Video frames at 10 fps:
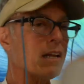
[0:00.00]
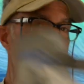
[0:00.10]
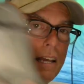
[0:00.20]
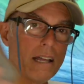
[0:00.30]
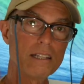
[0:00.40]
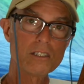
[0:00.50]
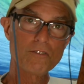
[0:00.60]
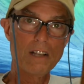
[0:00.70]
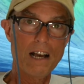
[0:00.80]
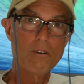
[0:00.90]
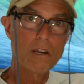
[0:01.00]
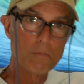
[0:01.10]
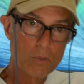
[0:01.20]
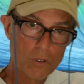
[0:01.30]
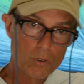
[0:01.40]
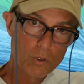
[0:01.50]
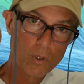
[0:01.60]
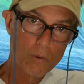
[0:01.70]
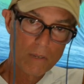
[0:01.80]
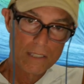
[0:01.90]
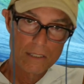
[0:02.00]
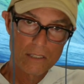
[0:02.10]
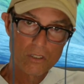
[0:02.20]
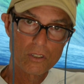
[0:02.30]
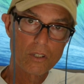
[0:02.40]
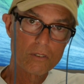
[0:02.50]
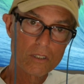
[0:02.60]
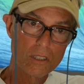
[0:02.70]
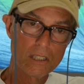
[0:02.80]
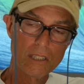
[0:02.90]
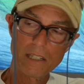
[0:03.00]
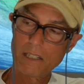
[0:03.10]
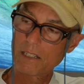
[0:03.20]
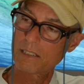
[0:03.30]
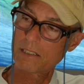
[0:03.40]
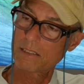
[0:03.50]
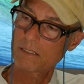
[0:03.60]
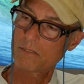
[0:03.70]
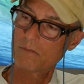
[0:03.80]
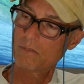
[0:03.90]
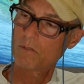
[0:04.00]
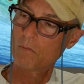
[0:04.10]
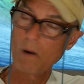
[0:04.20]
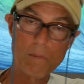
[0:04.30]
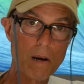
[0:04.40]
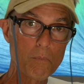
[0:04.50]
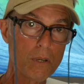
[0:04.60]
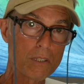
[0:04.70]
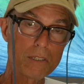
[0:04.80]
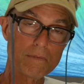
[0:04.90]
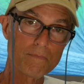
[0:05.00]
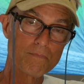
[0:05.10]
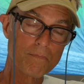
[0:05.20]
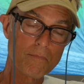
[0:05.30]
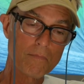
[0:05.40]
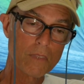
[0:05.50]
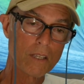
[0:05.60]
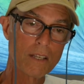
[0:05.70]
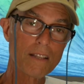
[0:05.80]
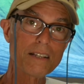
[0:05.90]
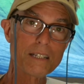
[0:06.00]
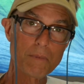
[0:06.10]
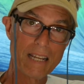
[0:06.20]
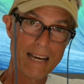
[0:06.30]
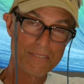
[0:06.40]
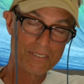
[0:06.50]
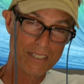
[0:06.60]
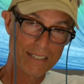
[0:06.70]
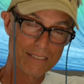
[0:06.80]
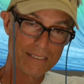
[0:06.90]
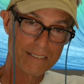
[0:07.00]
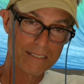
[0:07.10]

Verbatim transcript: now these flyweight boots what makes these so good by my opinion they come in half sizes